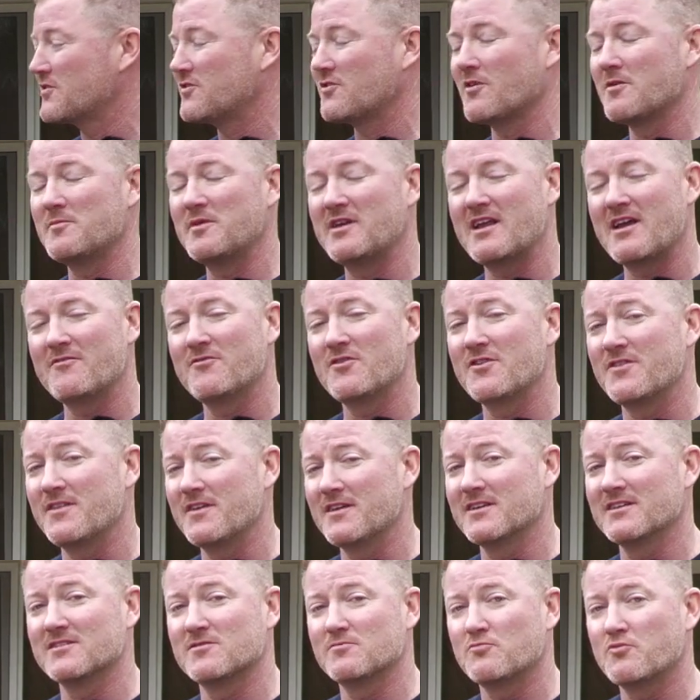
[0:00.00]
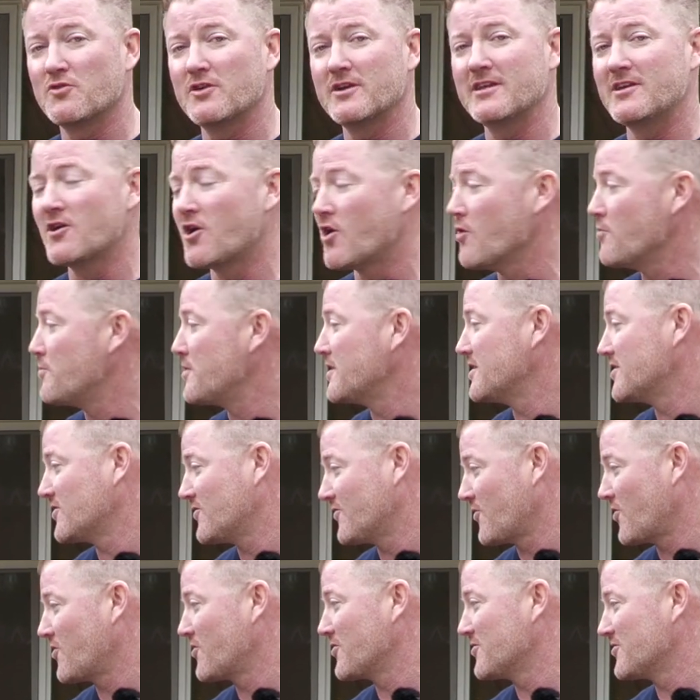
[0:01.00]
So I mean, everything is pretty open as
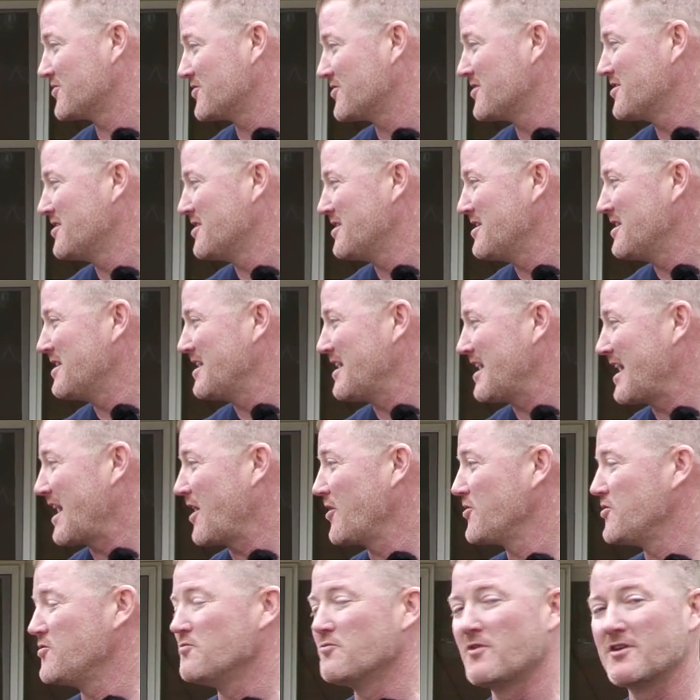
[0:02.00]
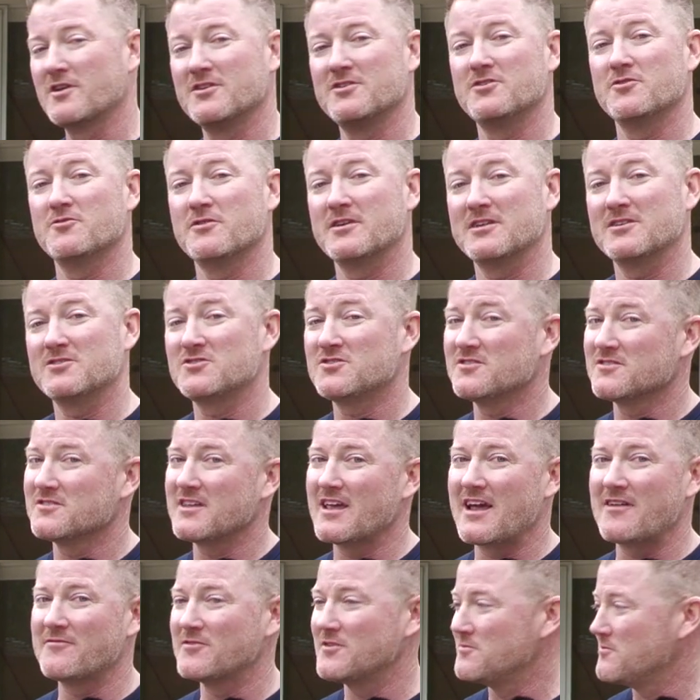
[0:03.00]
far as how you want to do it. It's just
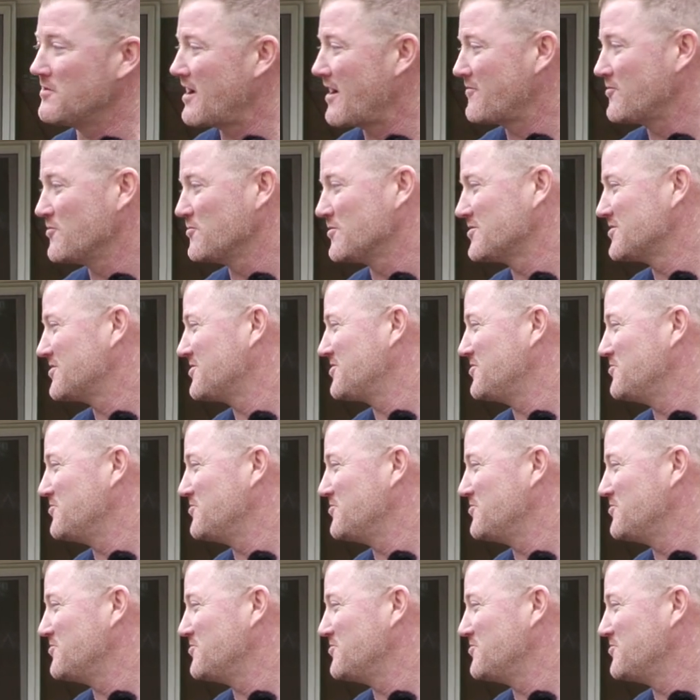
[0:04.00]
everyone's